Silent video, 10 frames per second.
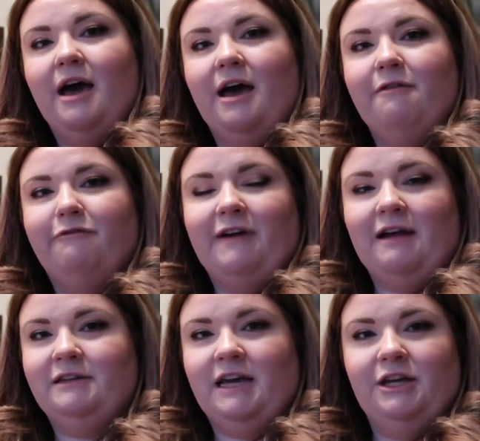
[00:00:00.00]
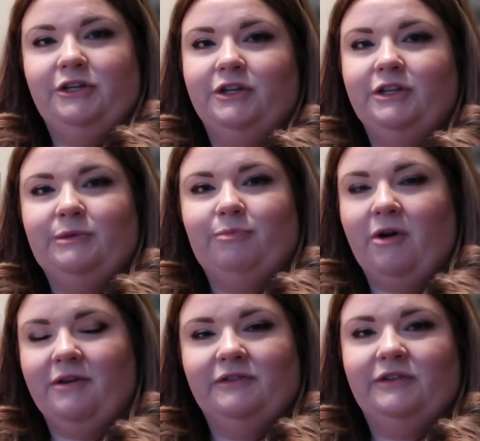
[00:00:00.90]
um, foundations,
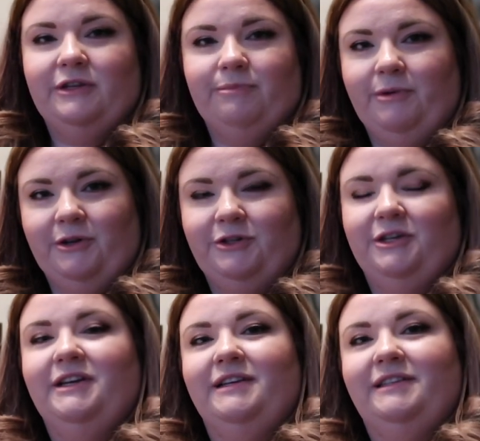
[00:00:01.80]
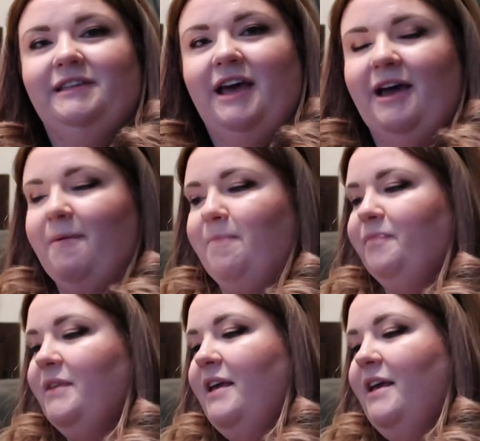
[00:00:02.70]
bronzers, blushes um,